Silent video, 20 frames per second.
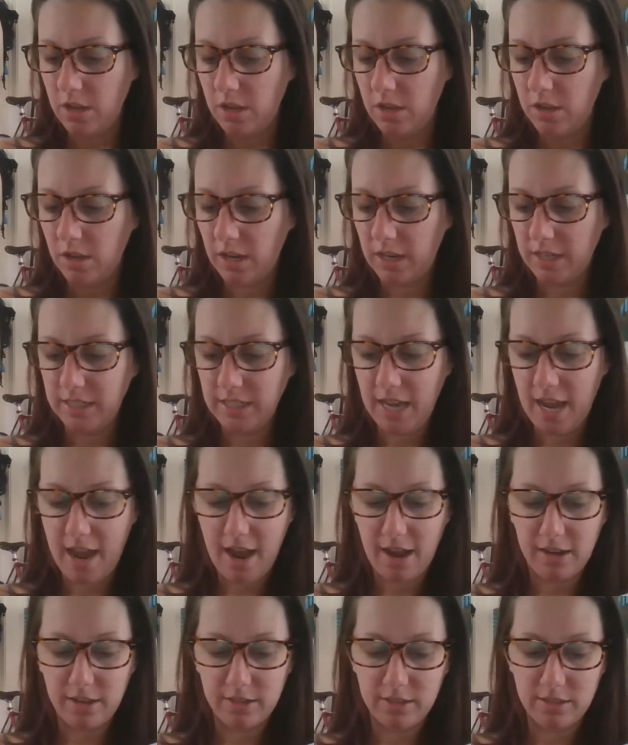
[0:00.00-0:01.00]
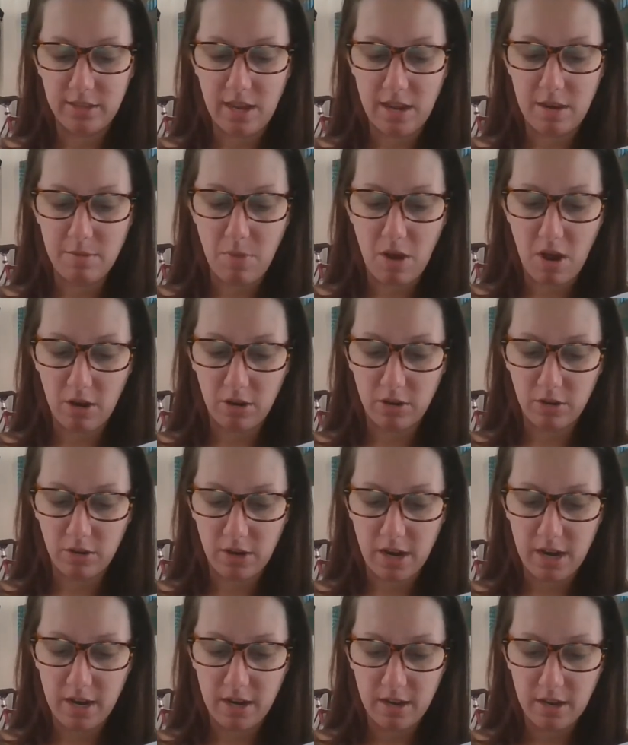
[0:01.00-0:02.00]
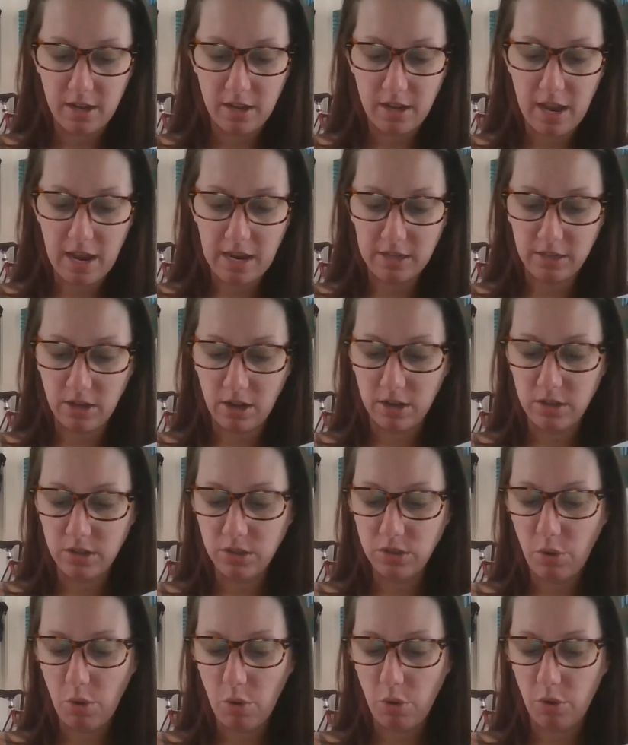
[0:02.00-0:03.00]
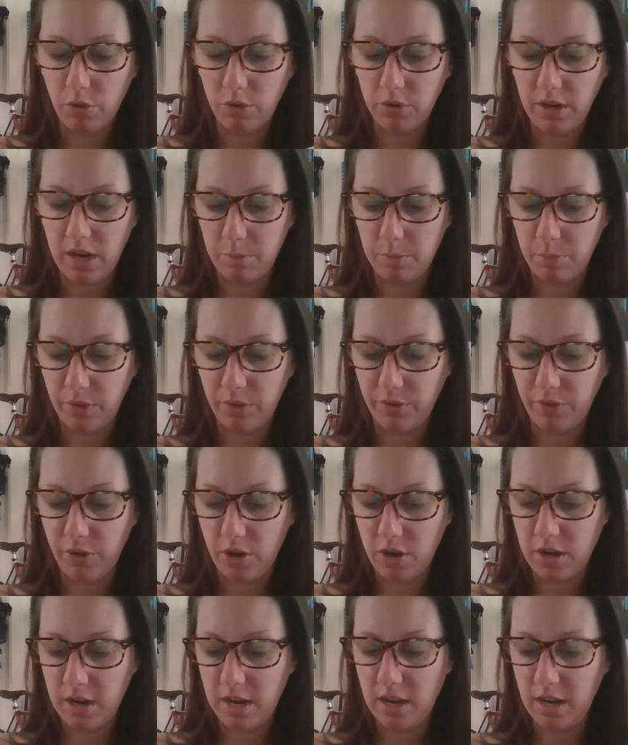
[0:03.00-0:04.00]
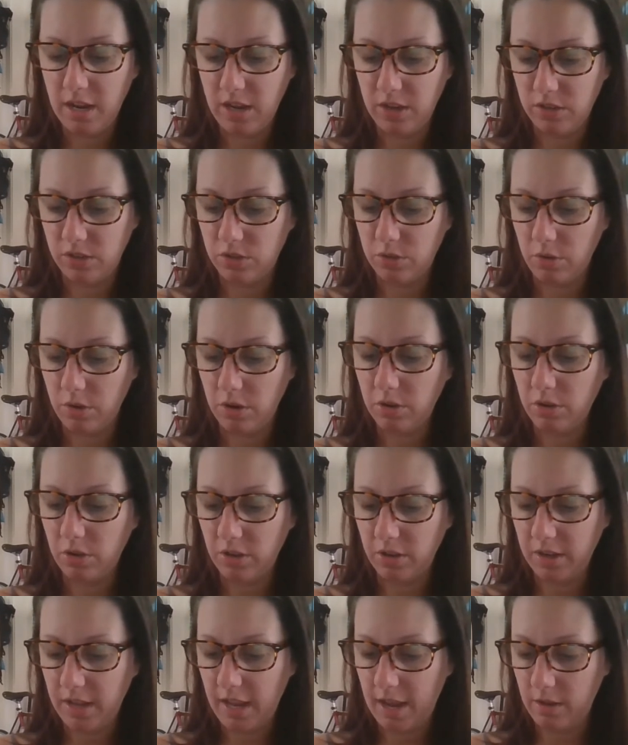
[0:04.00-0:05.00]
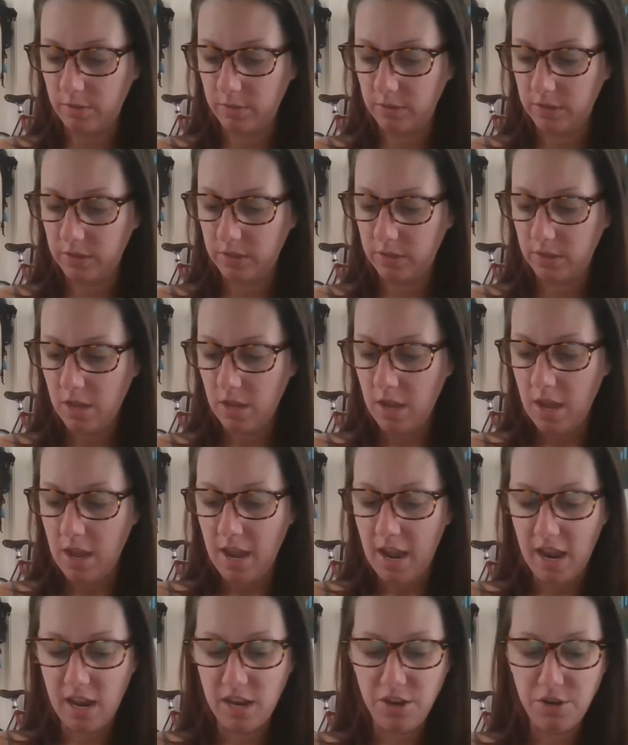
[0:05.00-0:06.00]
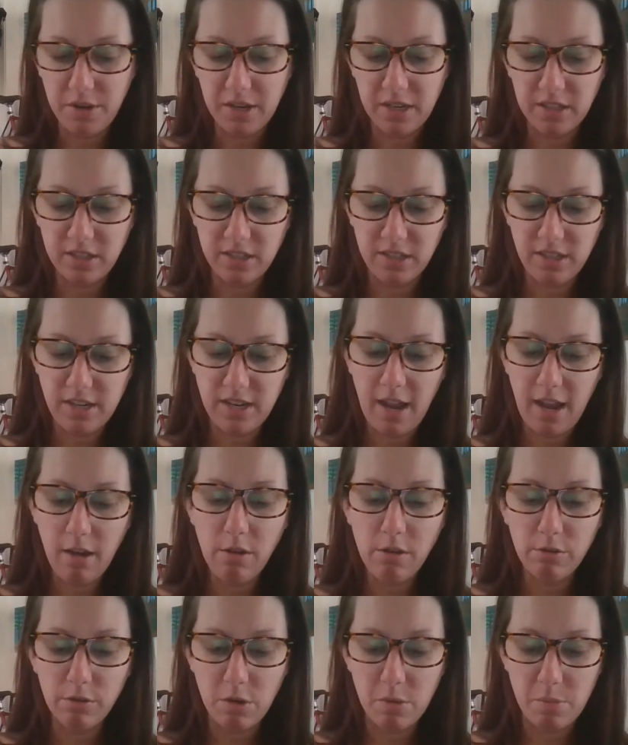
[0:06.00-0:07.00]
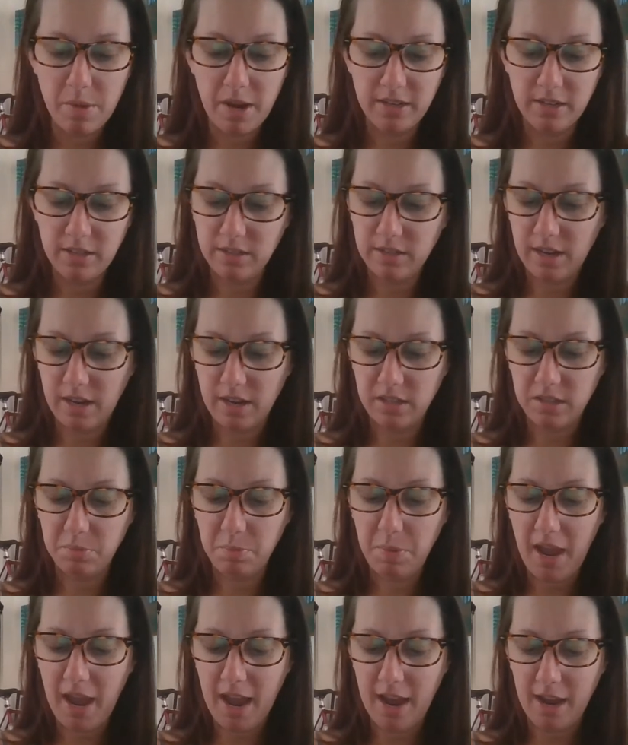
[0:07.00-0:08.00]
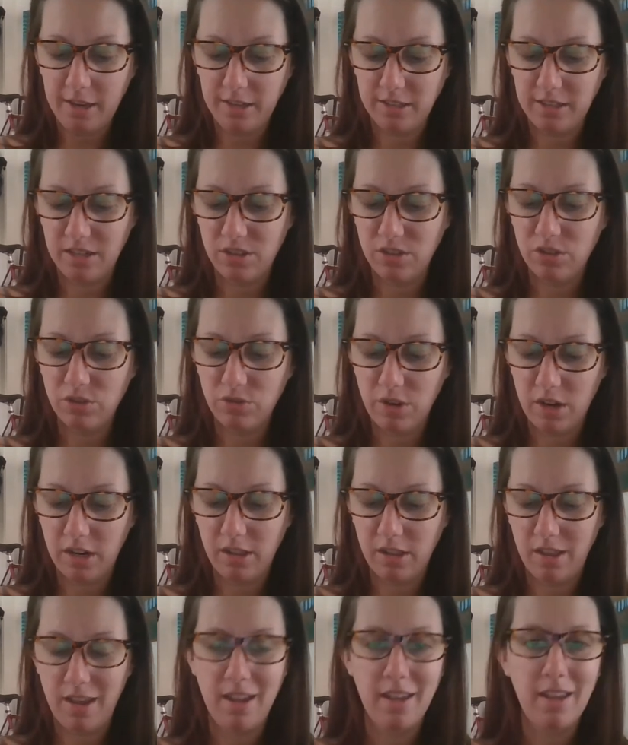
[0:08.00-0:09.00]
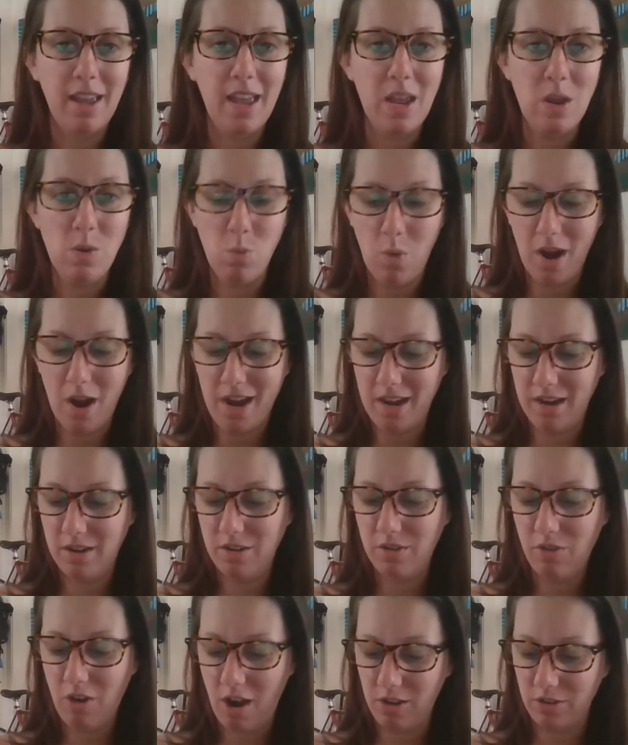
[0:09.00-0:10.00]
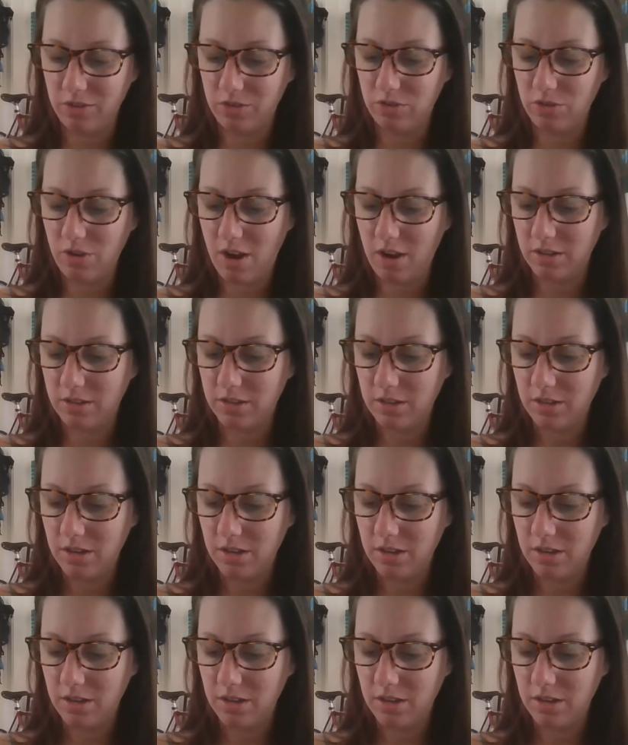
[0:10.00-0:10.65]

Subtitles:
attacks and mockery, and untold and perverted historical accounts. And you can see how a romanticized past is strictly a white construct.